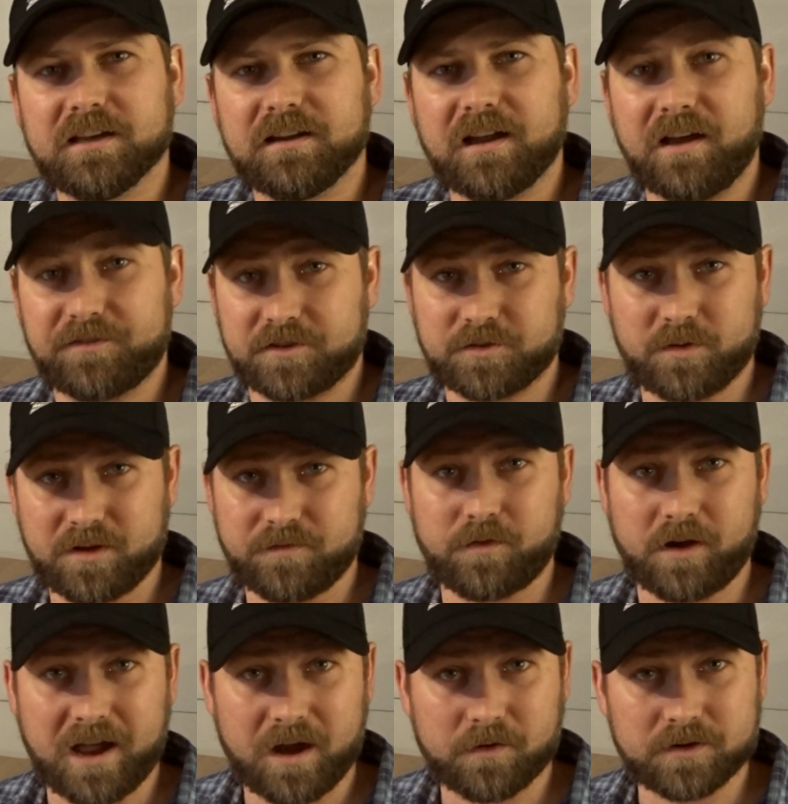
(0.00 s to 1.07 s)
Now after
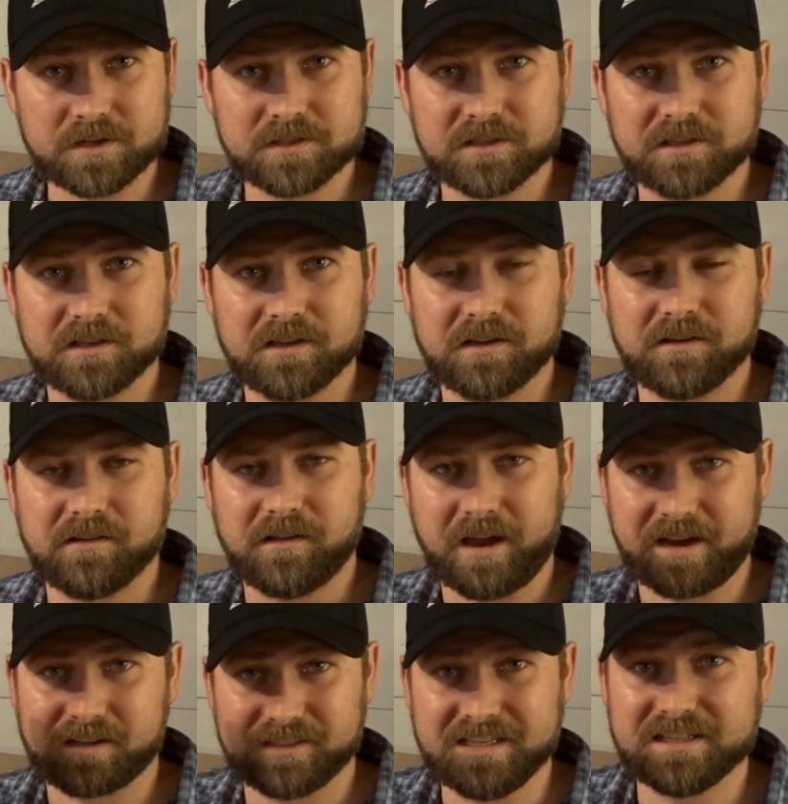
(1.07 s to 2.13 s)
24 hours,
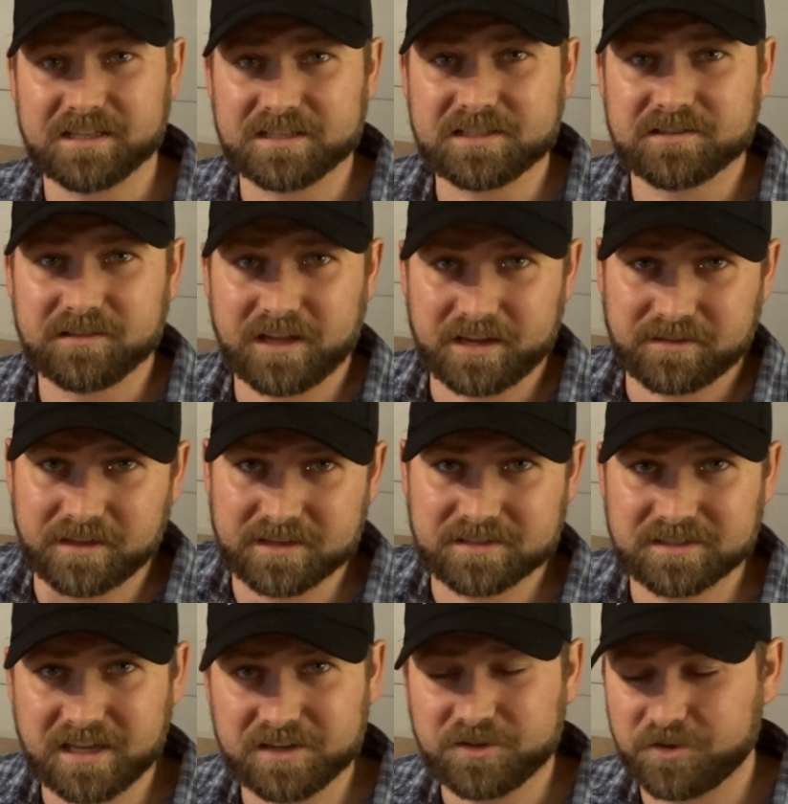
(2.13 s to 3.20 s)
I cleaned this like they
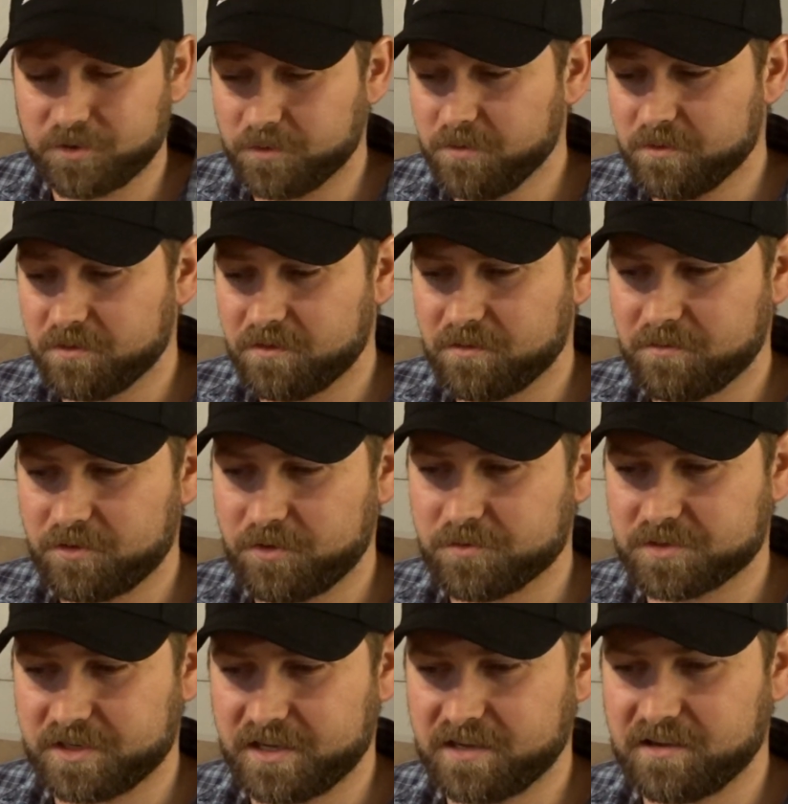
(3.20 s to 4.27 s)
said to,
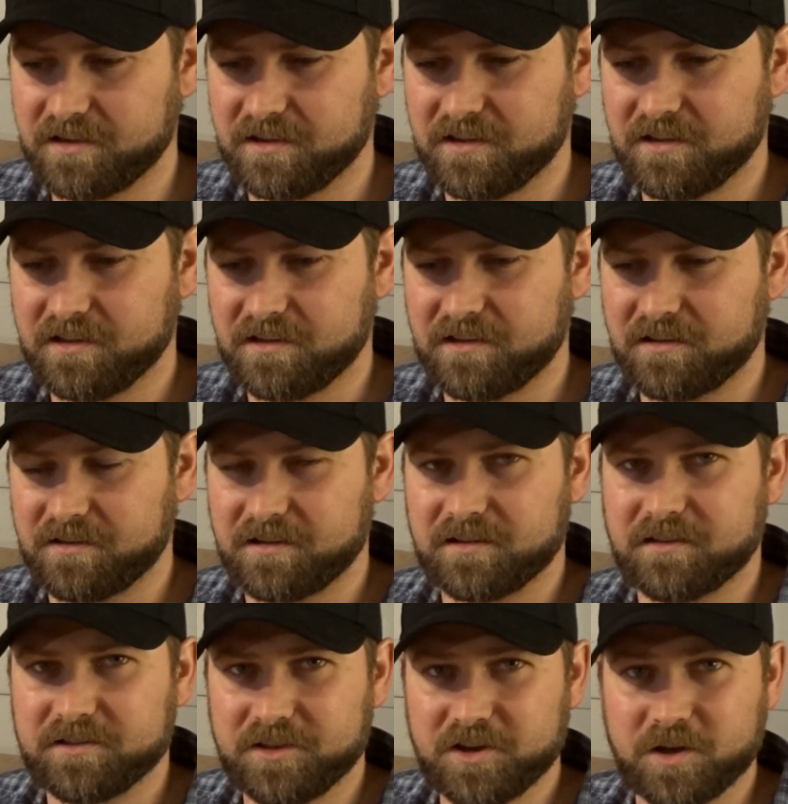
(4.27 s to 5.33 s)
using,
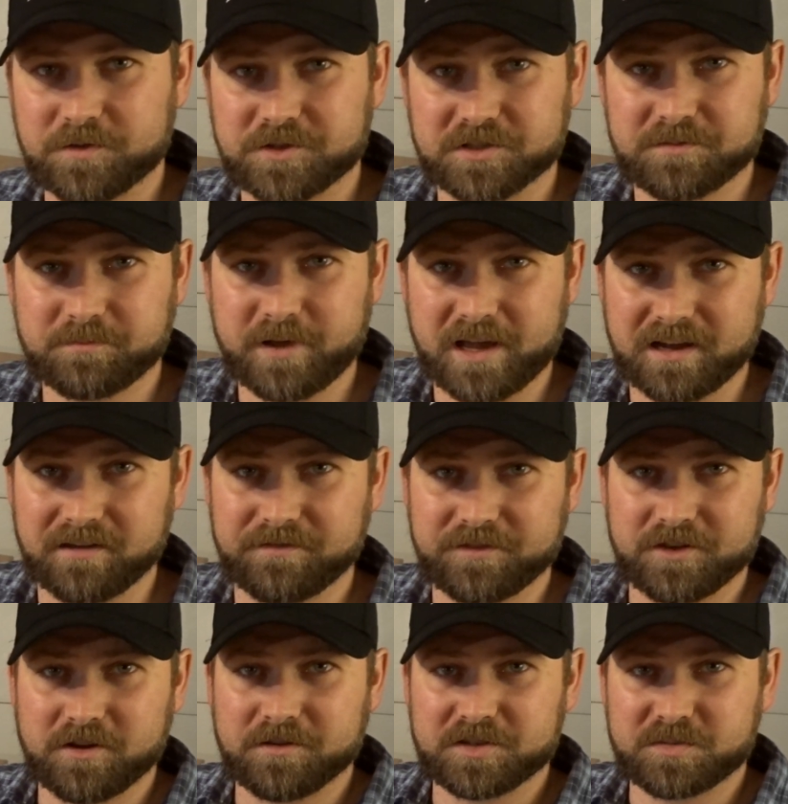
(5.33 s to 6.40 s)
you know, just kind of,
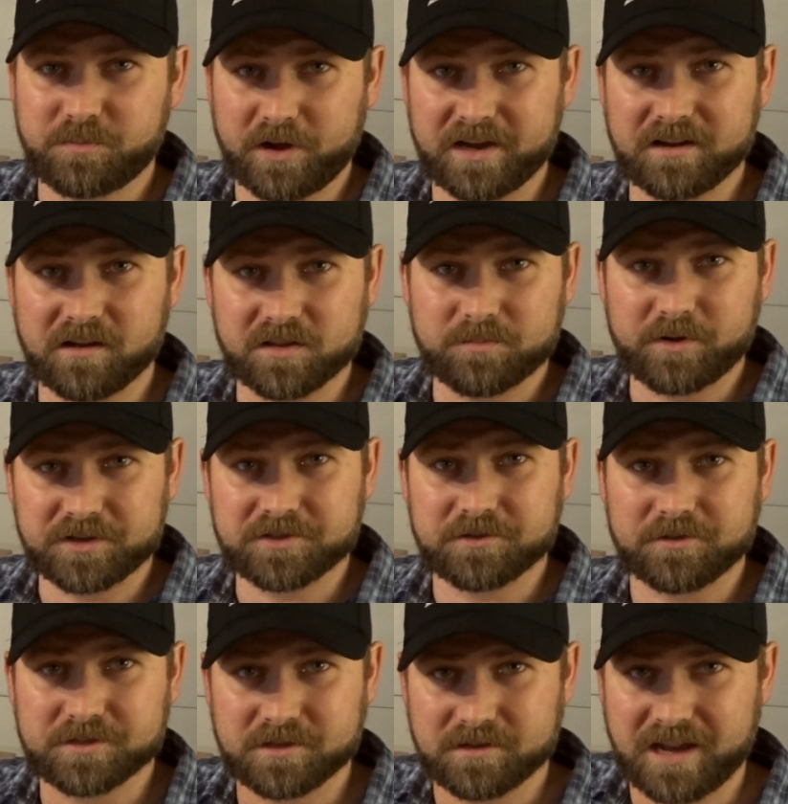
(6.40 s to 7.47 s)
you know, spreading all the
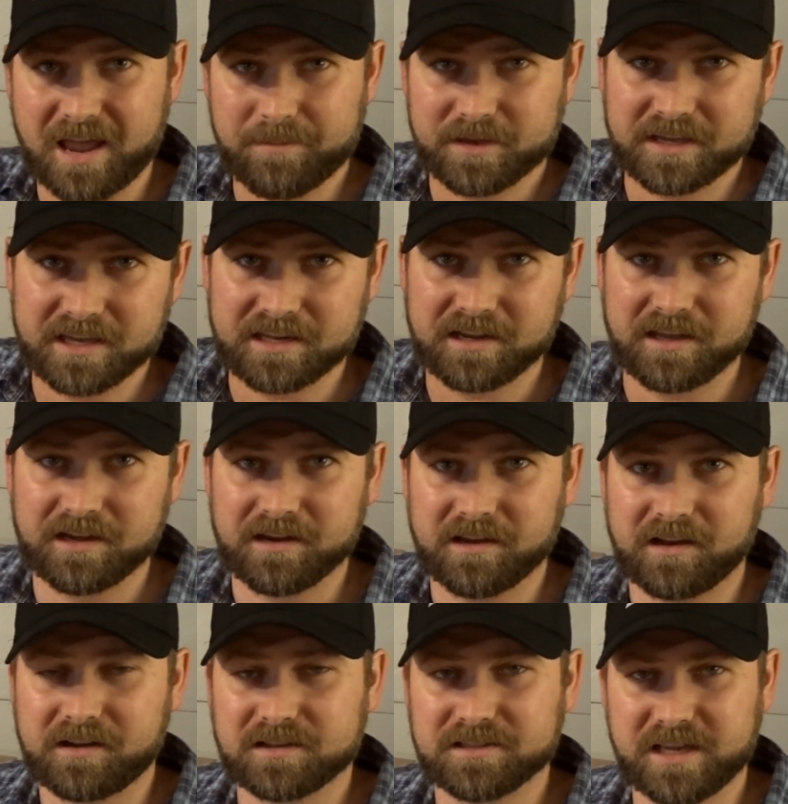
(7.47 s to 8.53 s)
bristles and dabbing it in
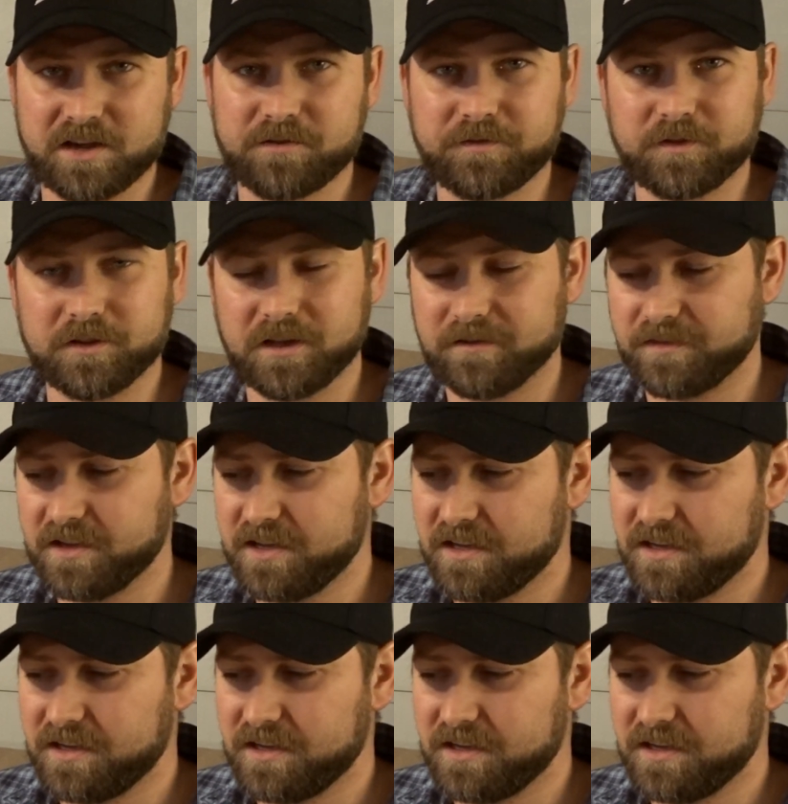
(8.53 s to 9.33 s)
a container full of